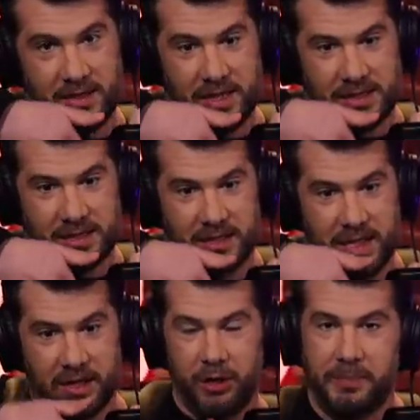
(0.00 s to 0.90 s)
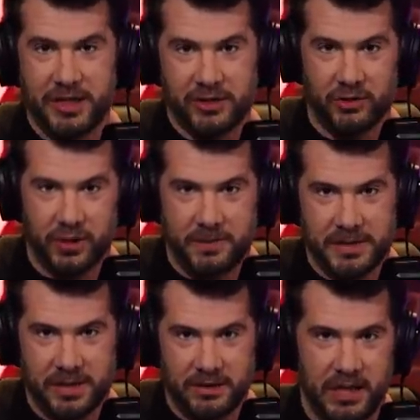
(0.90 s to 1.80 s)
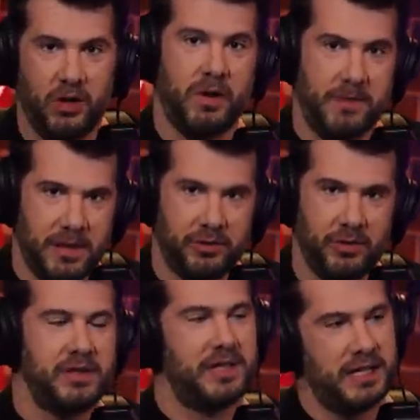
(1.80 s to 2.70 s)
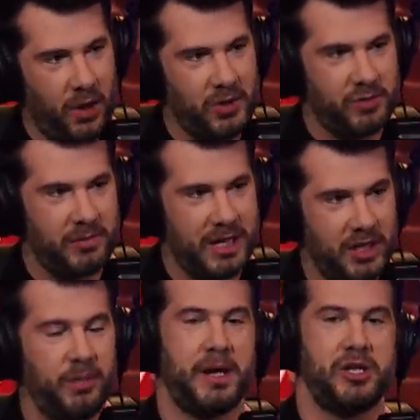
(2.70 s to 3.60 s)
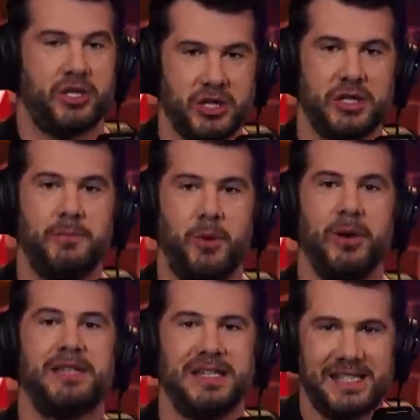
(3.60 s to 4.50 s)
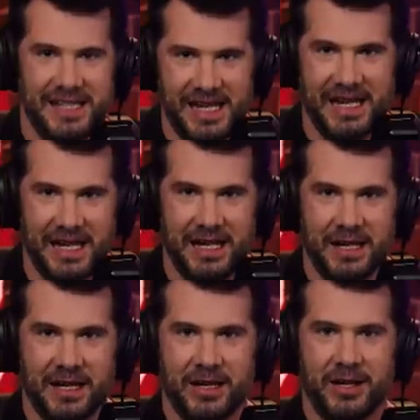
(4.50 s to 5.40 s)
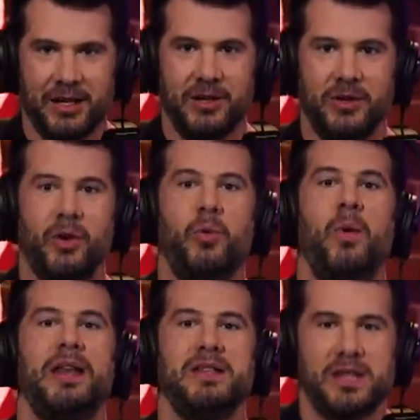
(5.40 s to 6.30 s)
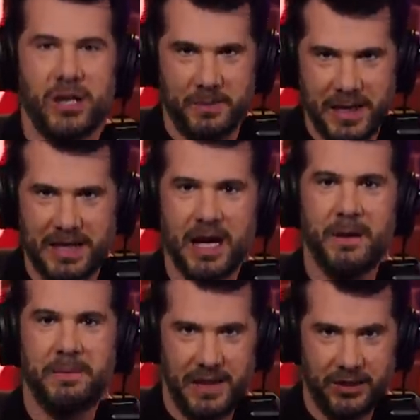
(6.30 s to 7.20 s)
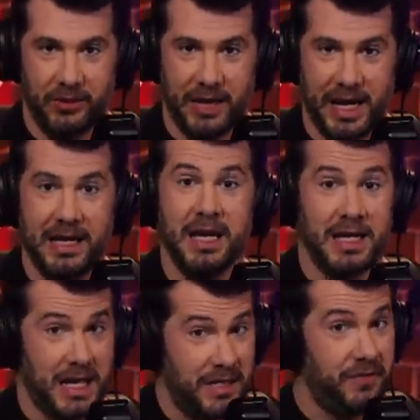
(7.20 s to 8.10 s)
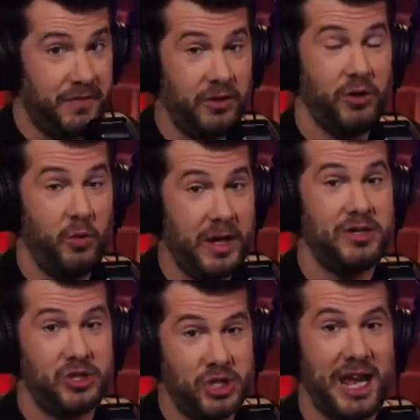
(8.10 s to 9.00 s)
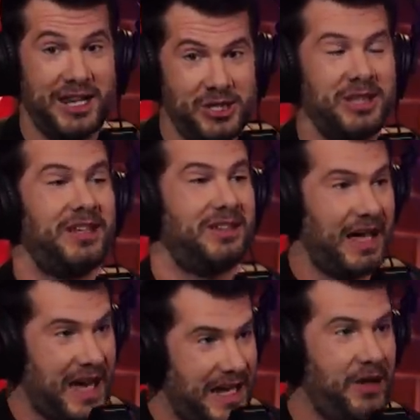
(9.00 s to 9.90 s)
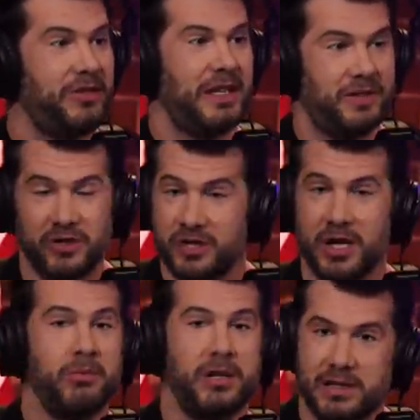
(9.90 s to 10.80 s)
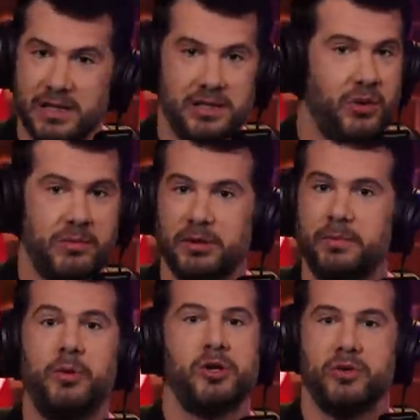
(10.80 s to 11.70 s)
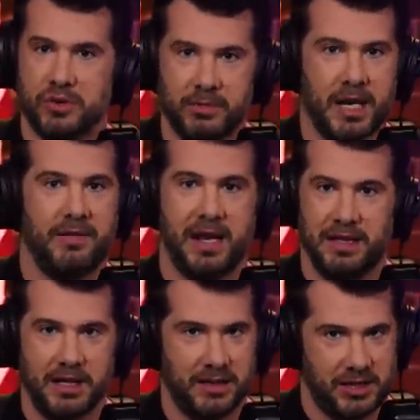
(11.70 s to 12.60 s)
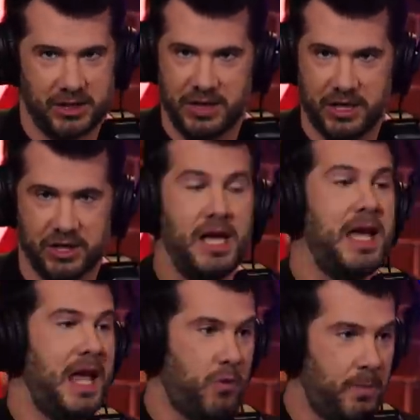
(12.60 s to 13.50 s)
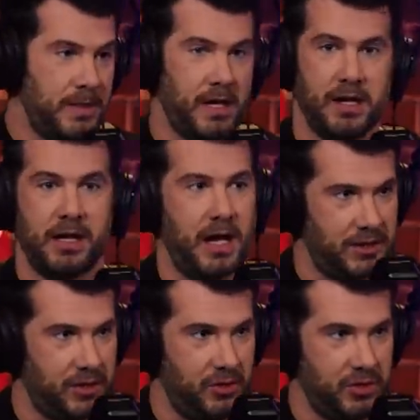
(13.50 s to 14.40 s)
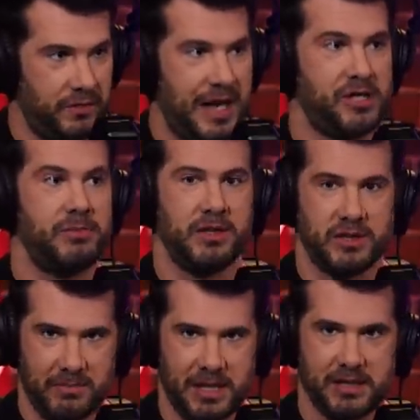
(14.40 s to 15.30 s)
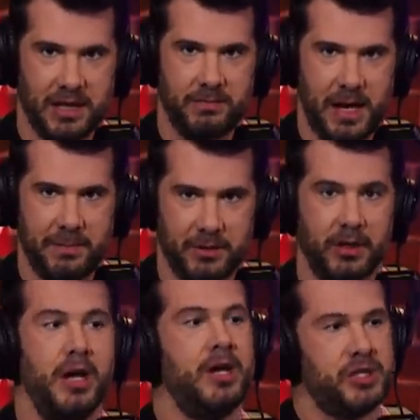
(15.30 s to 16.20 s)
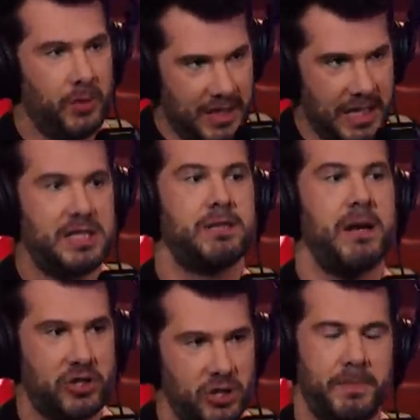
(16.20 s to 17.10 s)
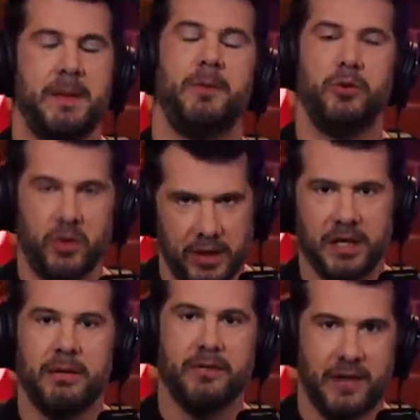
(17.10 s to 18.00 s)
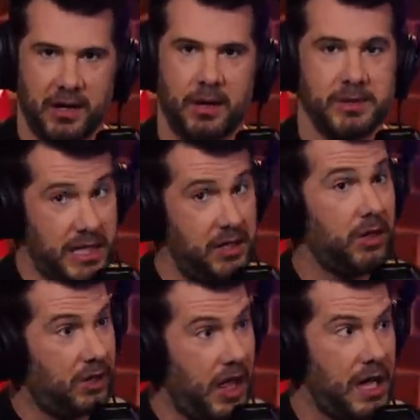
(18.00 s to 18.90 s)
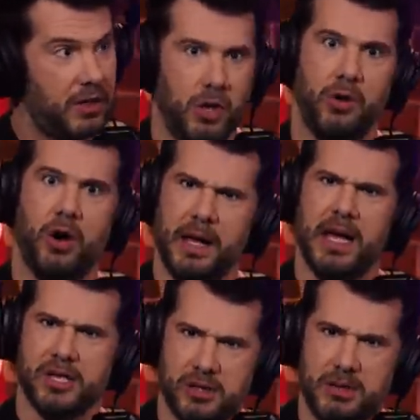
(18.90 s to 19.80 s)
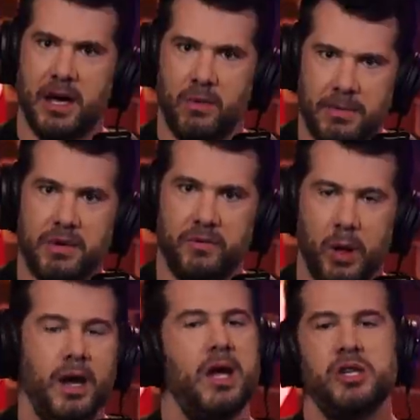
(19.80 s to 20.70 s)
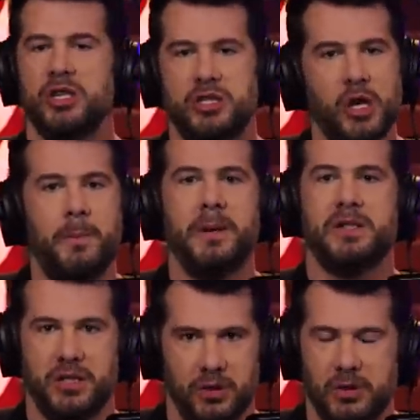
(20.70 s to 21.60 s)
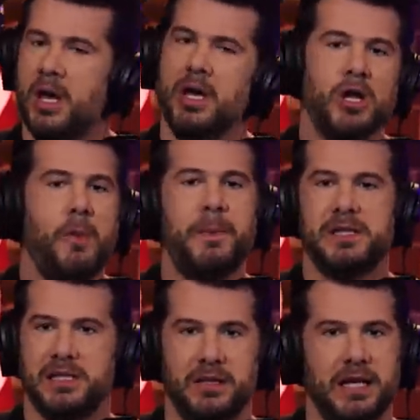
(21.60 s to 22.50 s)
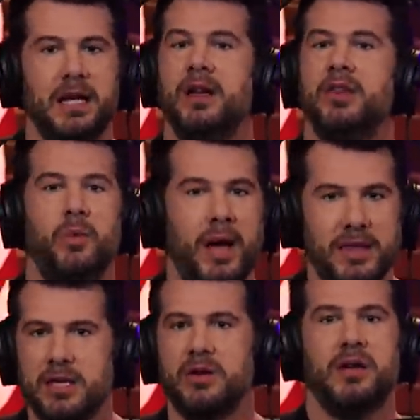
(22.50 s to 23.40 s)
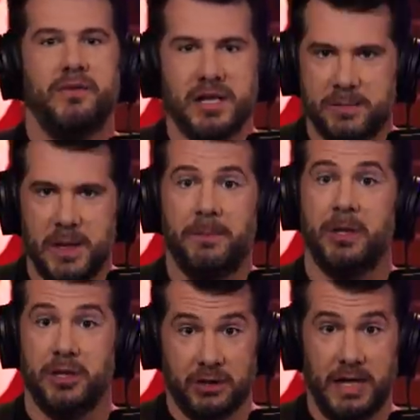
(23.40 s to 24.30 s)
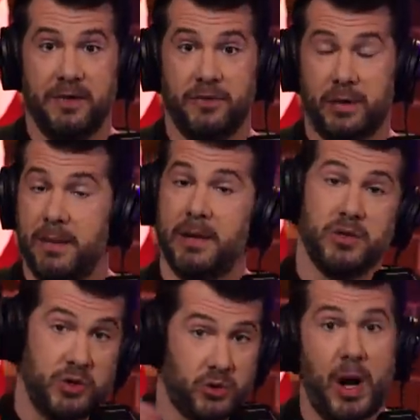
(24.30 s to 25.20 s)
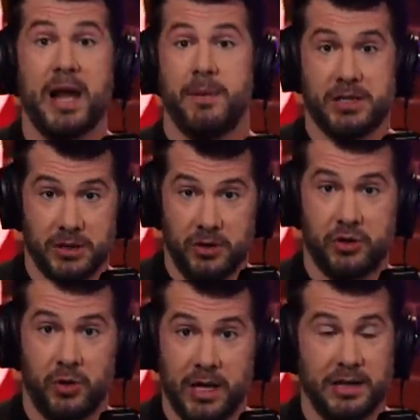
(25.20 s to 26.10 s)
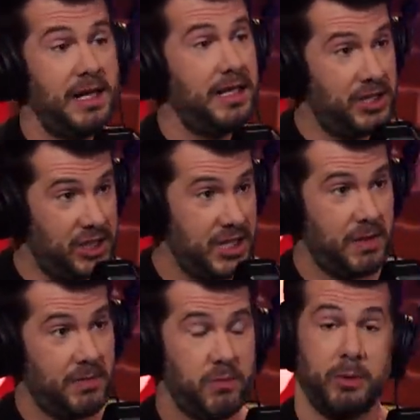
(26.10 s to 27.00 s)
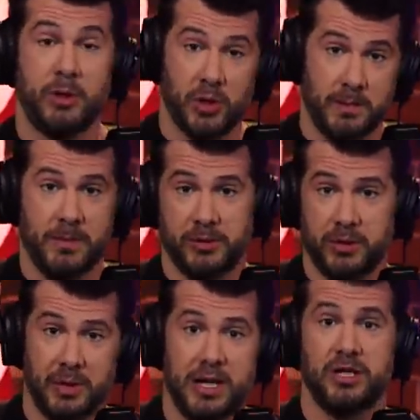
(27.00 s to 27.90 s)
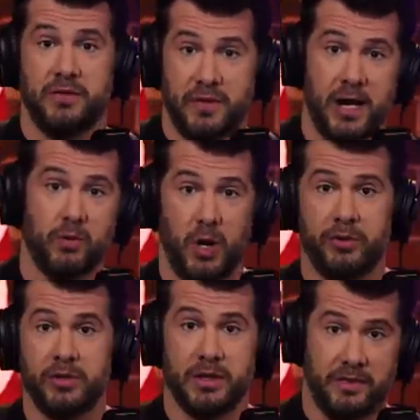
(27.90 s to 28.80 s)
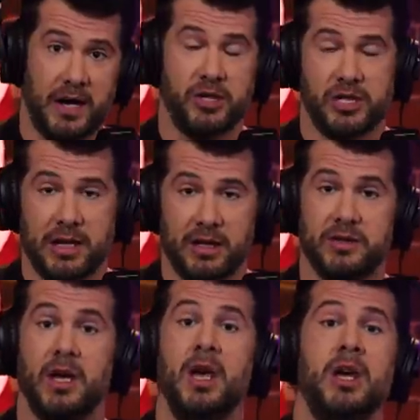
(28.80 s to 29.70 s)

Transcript: This is legal. Pistol grip is illegal. We've been through this. I know it's remedial, but it's just important to see the winds that are picking up here, okay? Can you feel the winds changing? This guy now thinks for some reason he's going to be able to push through some kind of anti-gun legislation. It won't be done in a constitutional fashion because it's immensely unpopular. Of course not. No. So he needs to make sure that people who know nothing about firearms hear Glock, go, oh my gosh, you mean that weapon of war? Just don't be stupid. Don't be silly. The way that you convince people in your life, okay, because we try to be solution-oriented, I did a Change My Mind where we took people to the range, they fired Walthers, they fired shotguns.